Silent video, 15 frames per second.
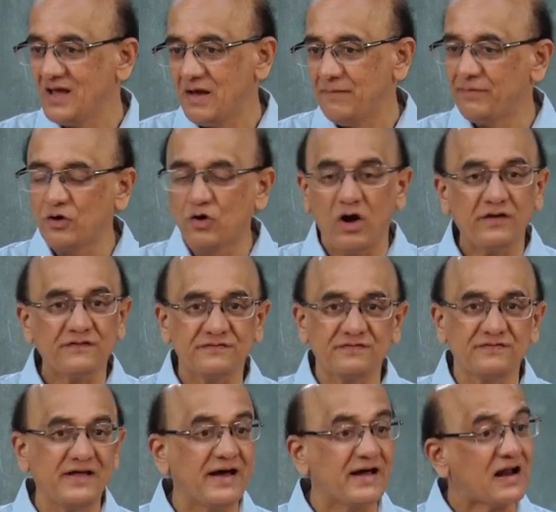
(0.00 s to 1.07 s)
because
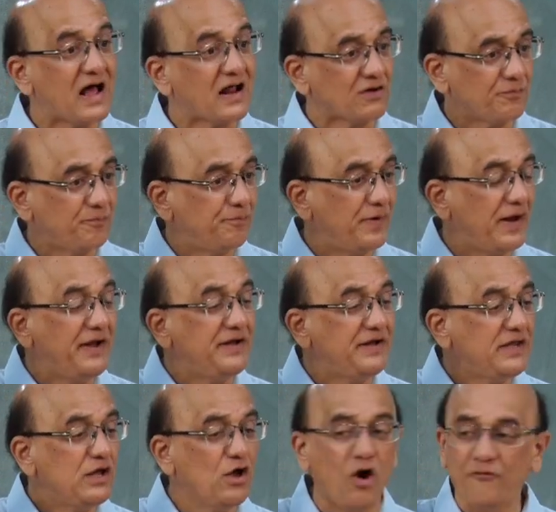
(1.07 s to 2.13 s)
there are
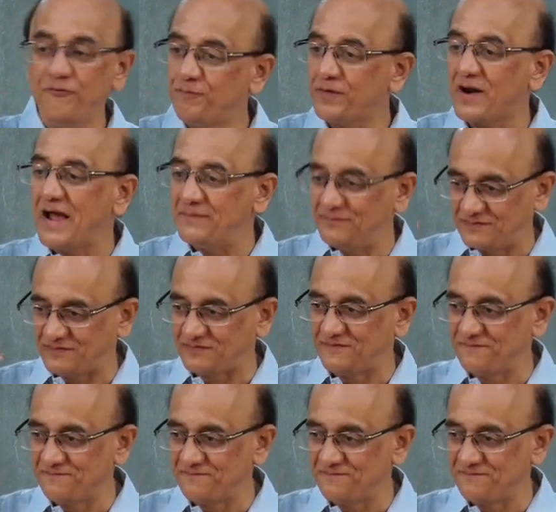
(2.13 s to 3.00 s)
plenty of primes.